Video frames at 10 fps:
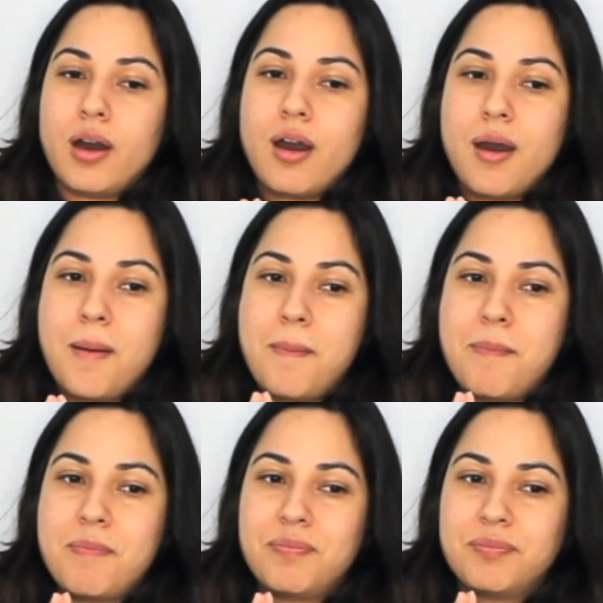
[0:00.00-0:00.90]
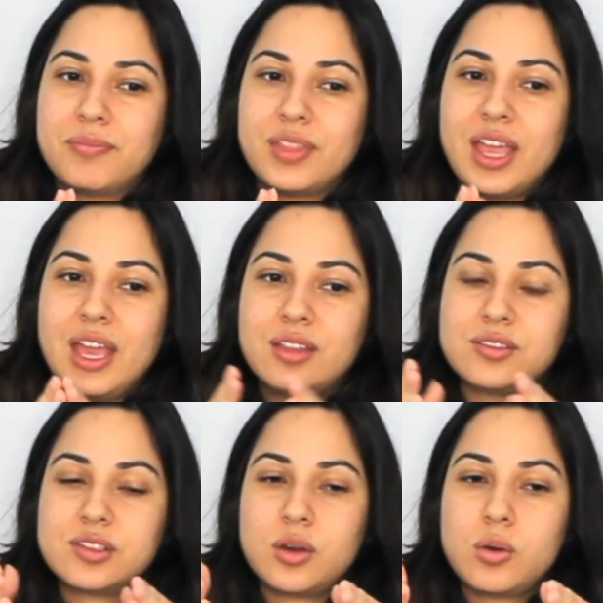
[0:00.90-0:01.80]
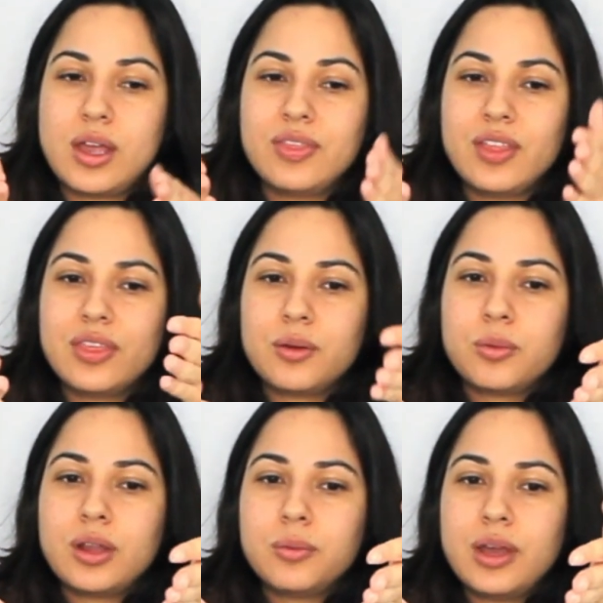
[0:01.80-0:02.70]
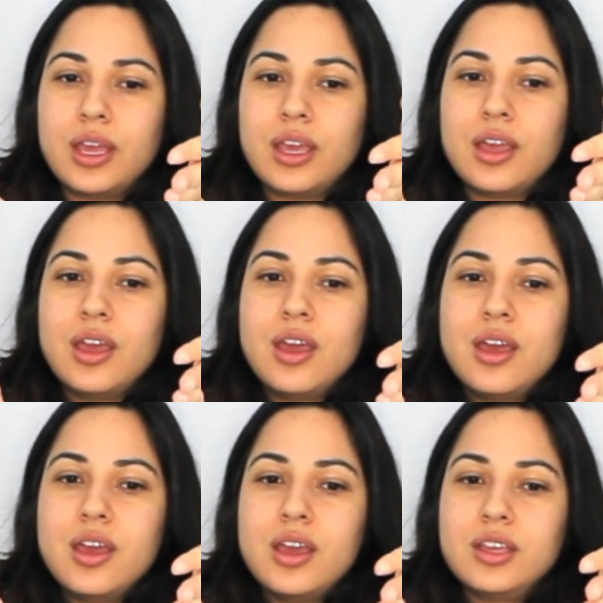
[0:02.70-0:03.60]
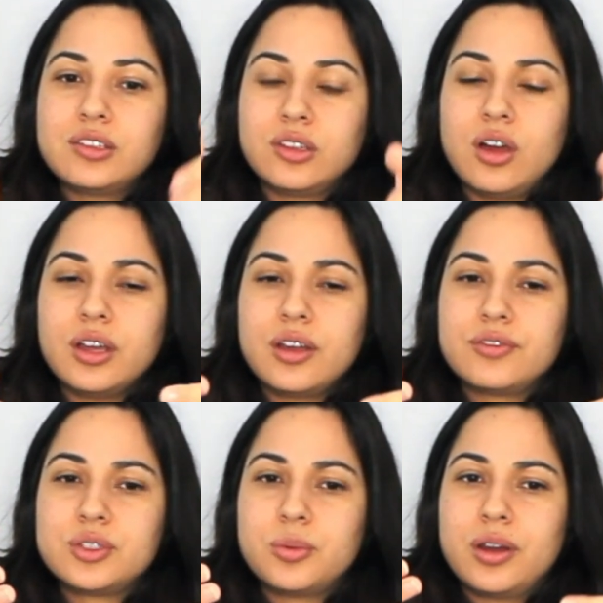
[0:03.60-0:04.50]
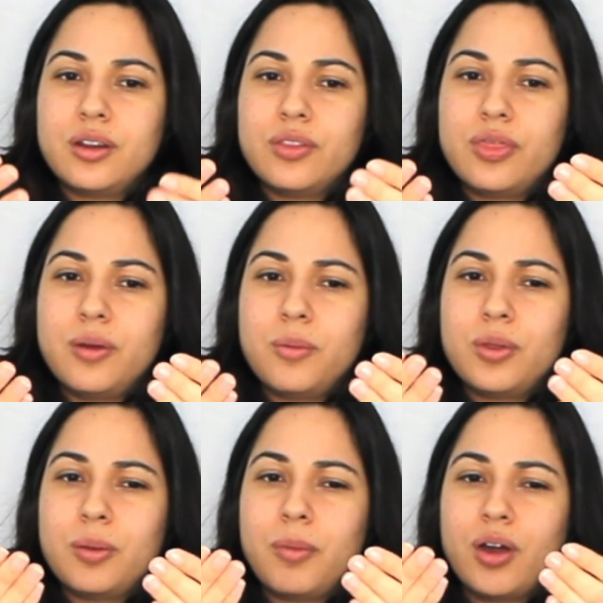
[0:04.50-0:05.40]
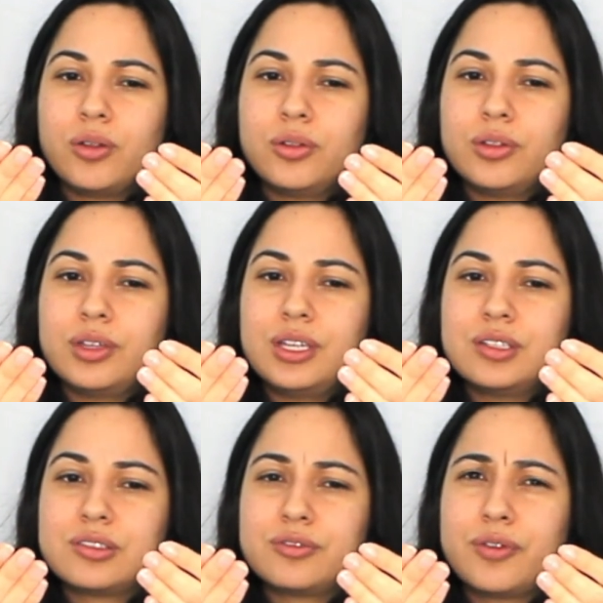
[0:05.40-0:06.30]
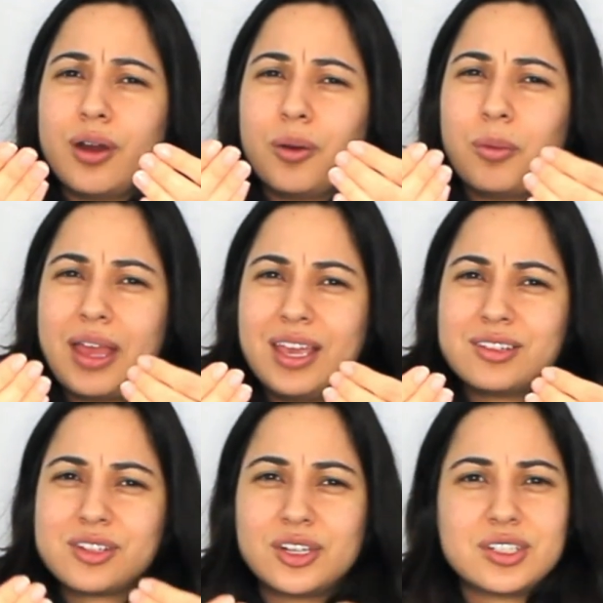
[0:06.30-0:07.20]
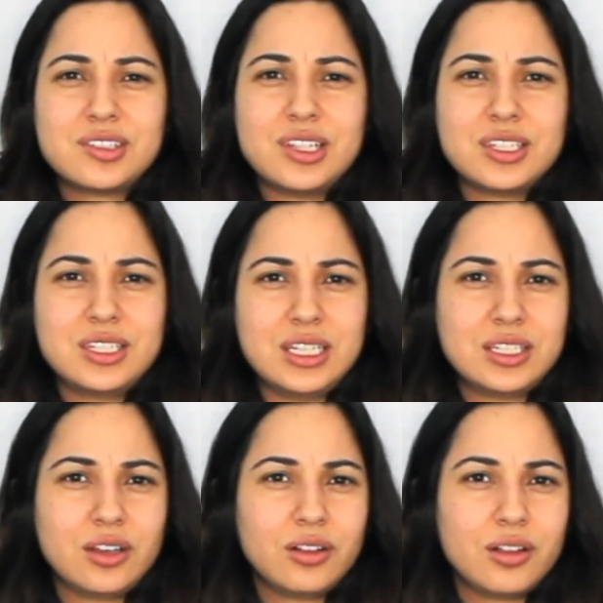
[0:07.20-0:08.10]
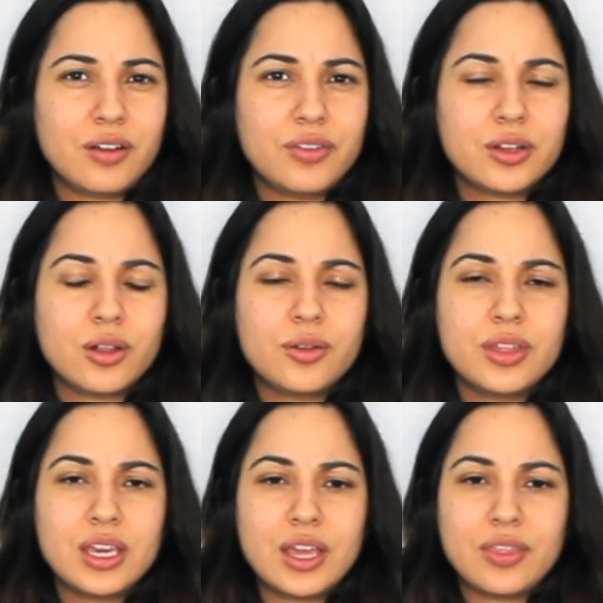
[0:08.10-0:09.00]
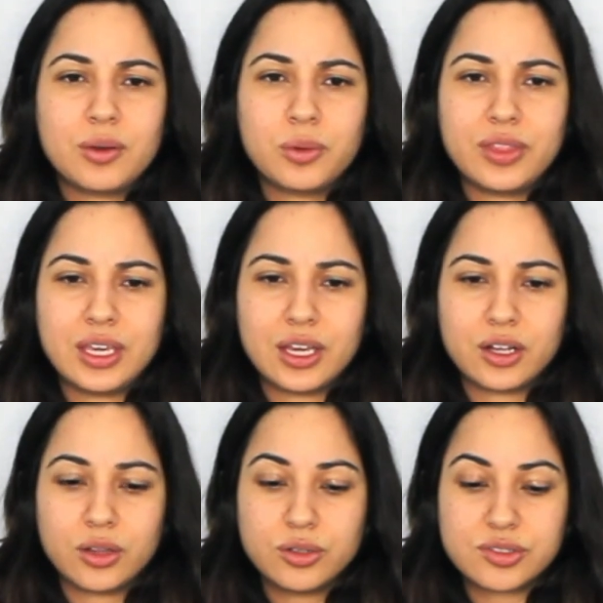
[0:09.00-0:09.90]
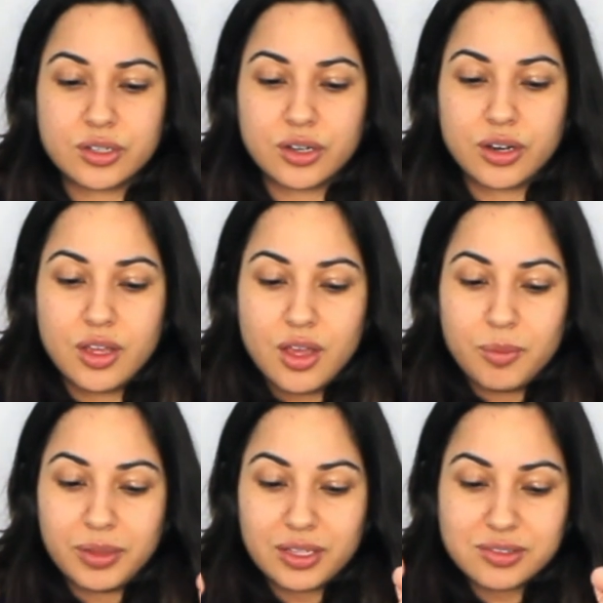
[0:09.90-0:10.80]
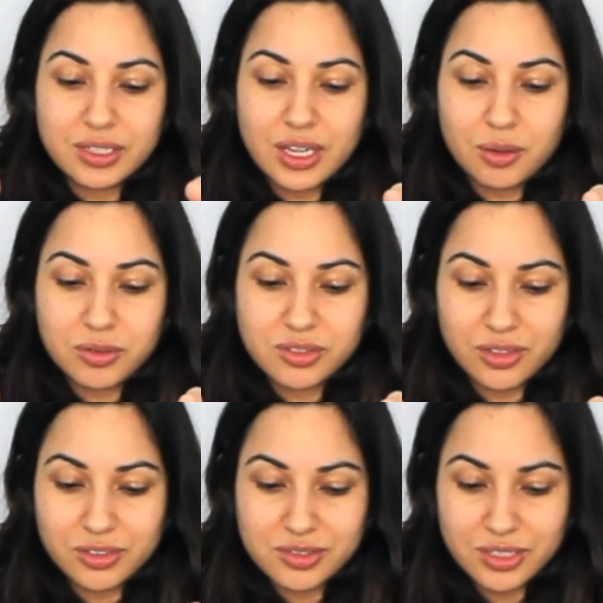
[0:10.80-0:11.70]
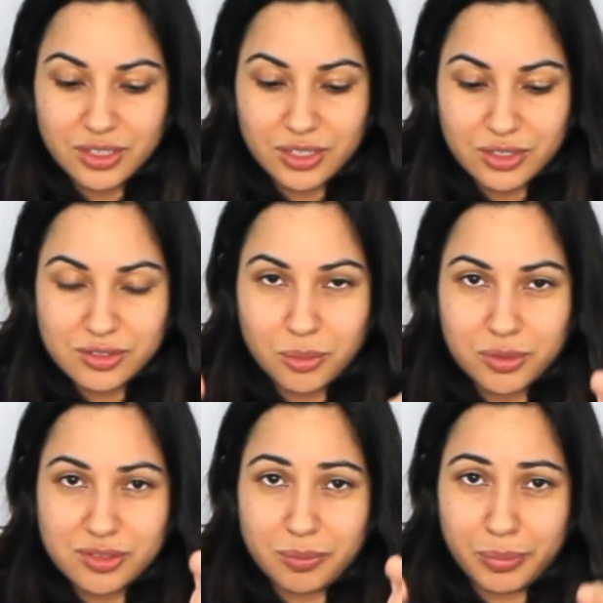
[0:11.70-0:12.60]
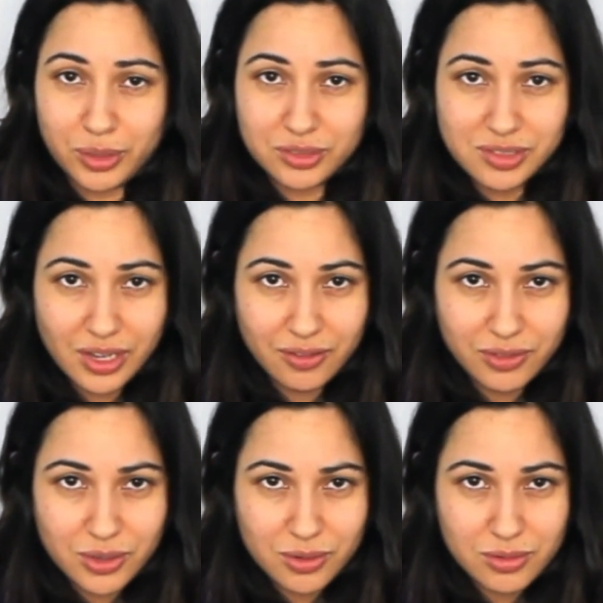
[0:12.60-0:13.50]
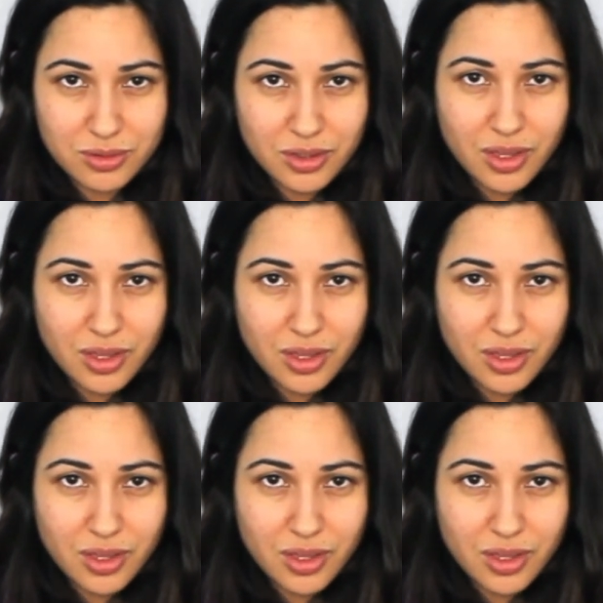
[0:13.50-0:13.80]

And then the runway is long enough to where when the model is far away, it's hard to see the detail of the clothing. And then when they get closer, because the camera's on the ceiling, it's almost a bird's eye view.